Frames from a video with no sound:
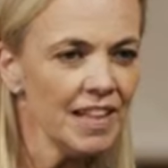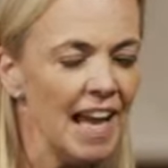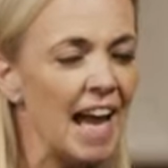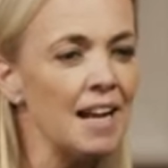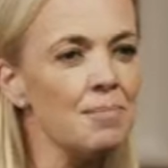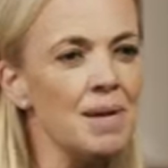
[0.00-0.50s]

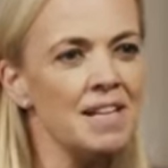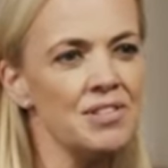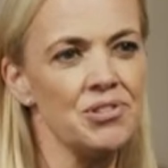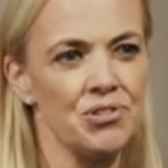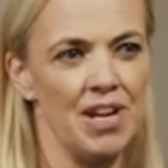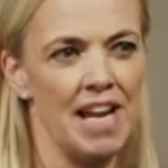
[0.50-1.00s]
and
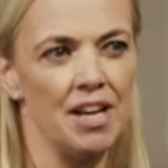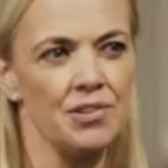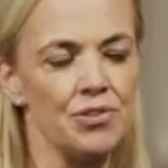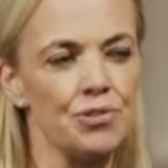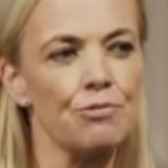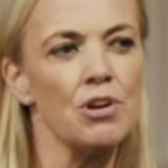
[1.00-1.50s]
ministry, and
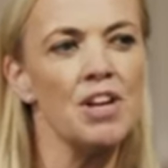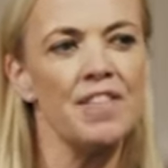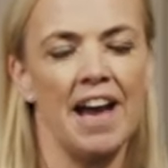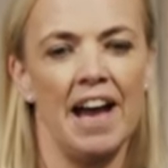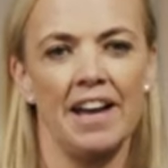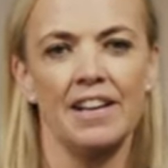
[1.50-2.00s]
through
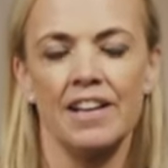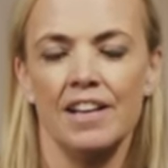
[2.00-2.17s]
that,